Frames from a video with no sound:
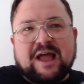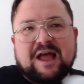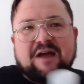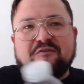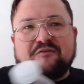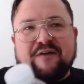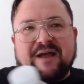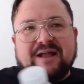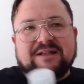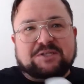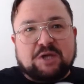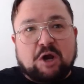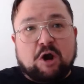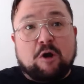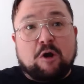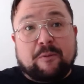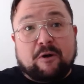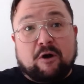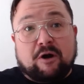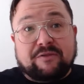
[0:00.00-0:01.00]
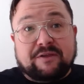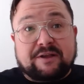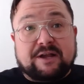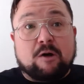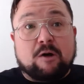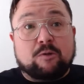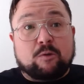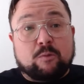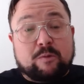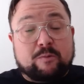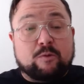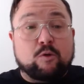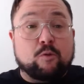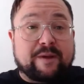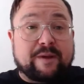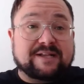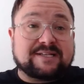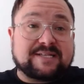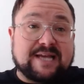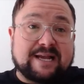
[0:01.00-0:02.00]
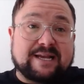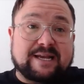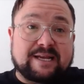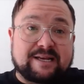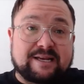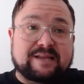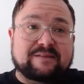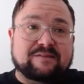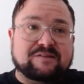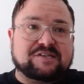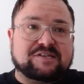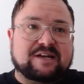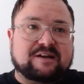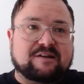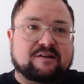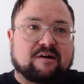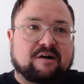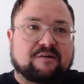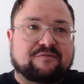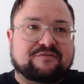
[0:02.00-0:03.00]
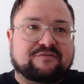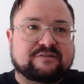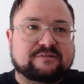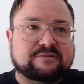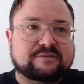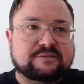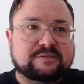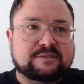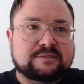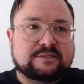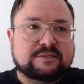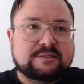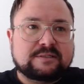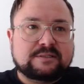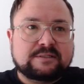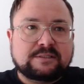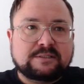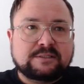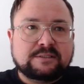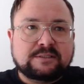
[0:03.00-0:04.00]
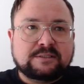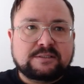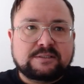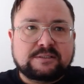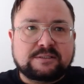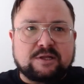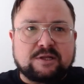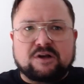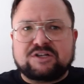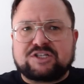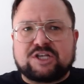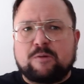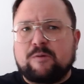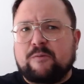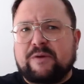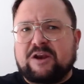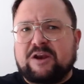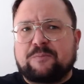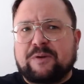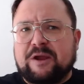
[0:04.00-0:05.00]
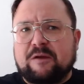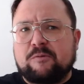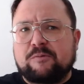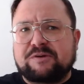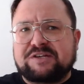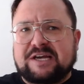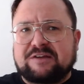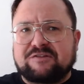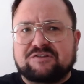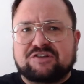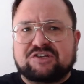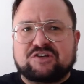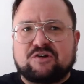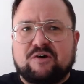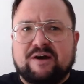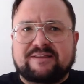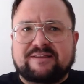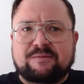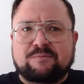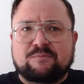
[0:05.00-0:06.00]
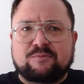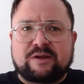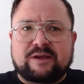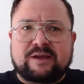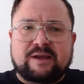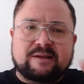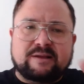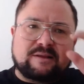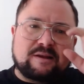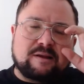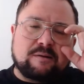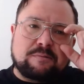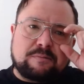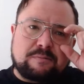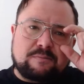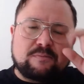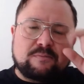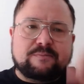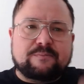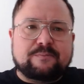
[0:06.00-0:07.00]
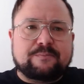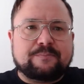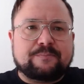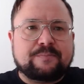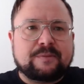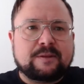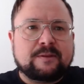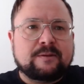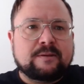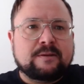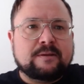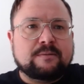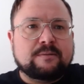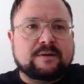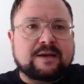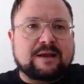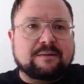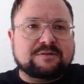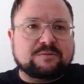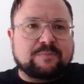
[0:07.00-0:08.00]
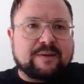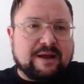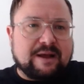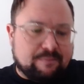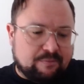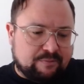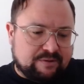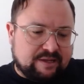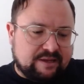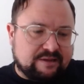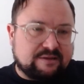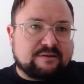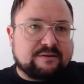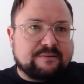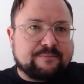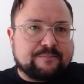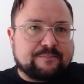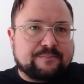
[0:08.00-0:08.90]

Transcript: Our fans are behind the goal that we will be attacking in the second half. last time we went to Peterborough, we sat on the side, didn't we? Yeah, I don't know what that was about, but we did.